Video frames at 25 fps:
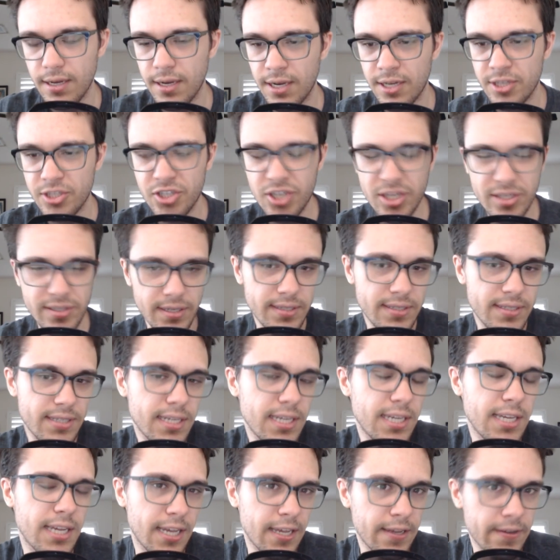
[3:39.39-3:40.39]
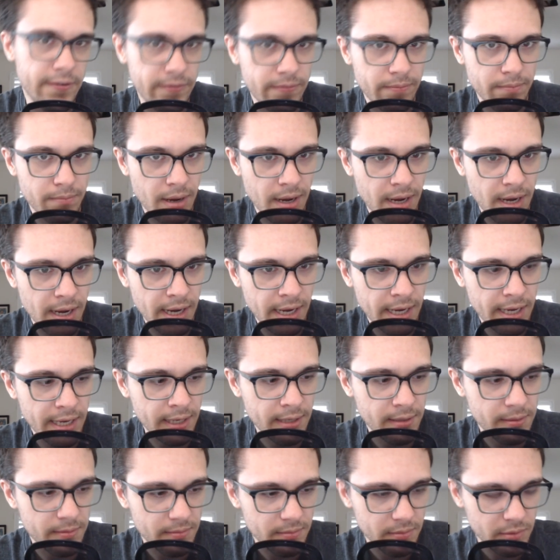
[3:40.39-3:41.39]
uh, just to see if
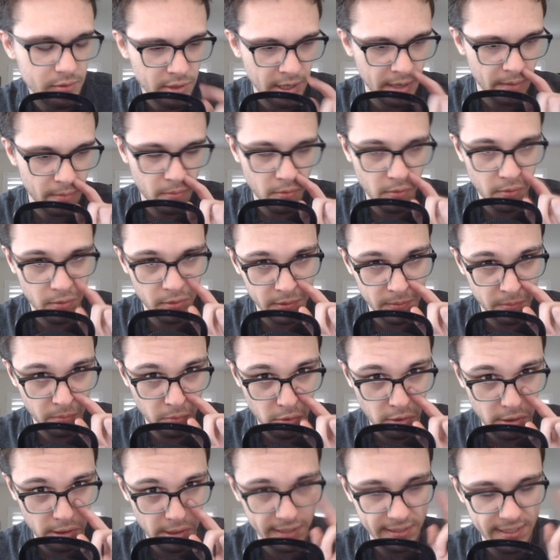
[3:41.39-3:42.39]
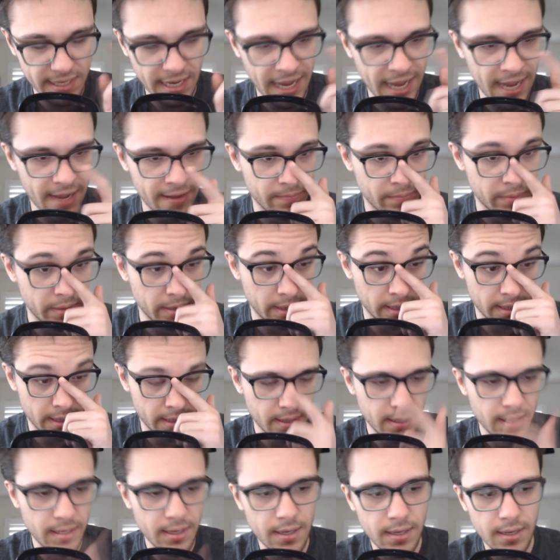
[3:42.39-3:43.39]
my trait rolls more or less have
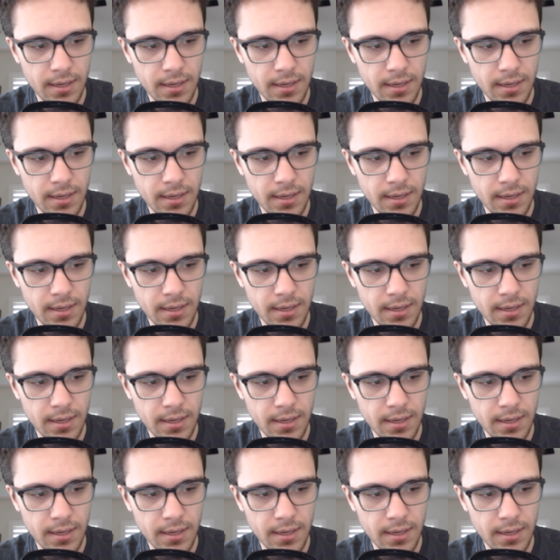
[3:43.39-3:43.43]
been,